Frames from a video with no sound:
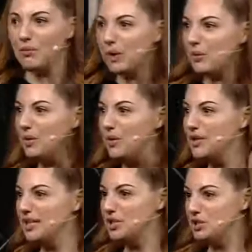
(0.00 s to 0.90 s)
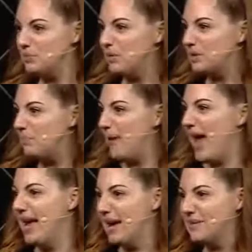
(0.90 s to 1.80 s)
oh my word, like she's supposed to
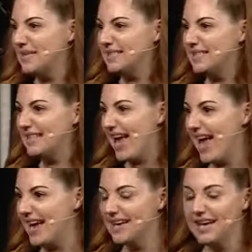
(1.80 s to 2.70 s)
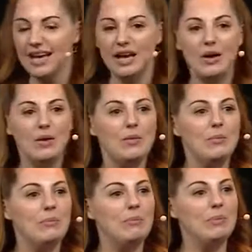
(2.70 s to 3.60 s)
beg me to stay.
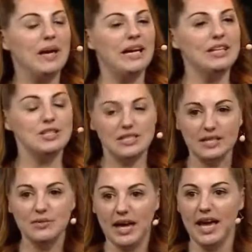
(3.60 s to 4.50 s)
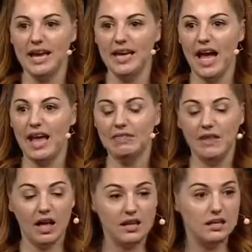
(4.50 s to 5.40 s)
But she said, okay, and
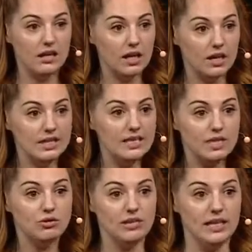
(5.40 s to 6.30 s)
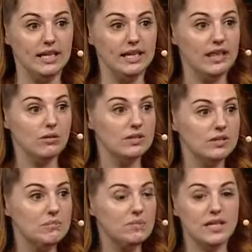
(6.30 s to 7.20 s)
literally that was
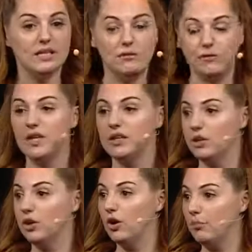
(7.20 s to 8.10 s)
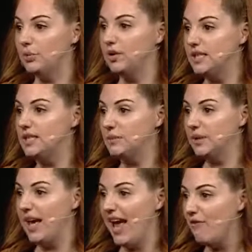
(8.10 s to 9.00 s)
the biggest fear that got put into
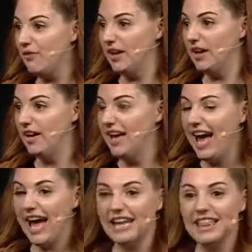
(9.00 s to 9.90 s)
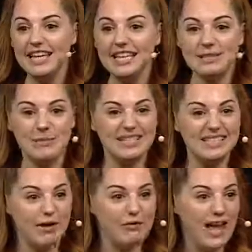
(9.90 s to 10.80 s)
me ever. And I think to
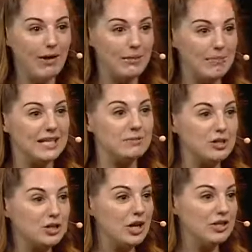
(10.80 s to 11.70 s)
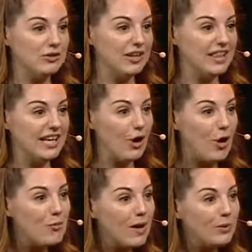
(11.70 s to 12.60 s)
myself now, it makes me shudder. I think,
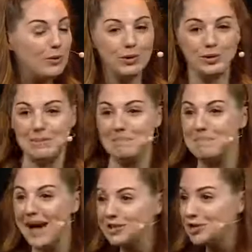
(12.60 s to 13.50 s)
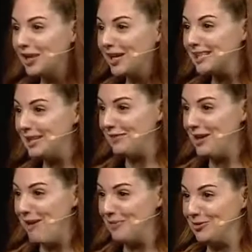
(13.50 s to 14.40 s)
oh my word, imagine I'd given
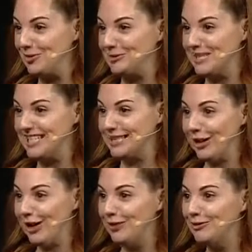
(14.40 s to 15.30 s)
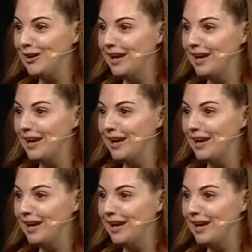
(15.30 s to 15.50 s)
up all those years ago.